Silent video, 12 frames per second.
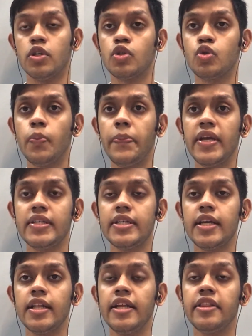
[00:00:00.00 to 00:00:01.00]
So
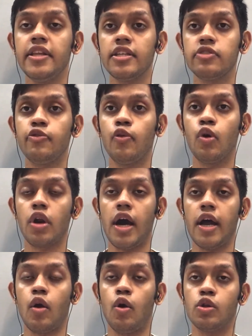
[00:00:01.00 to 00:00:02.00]
basically these 4
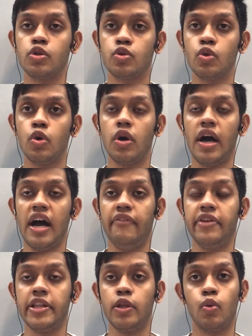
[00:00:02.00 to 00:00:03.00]
are also
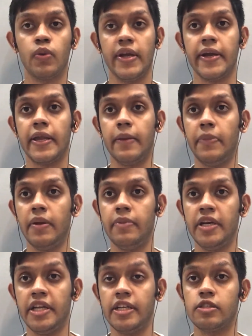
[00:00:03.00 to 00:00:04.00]
having nuclear
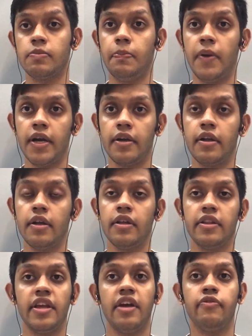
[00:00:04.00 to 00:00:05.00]
capabilities, but
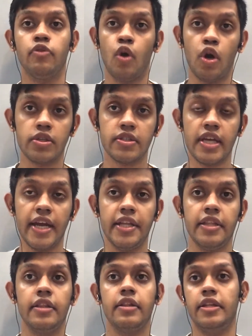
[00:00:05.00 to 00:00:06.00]
they have not
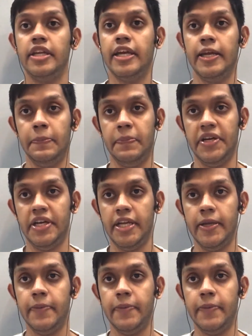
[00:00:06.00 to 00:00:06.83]
signed the NPT.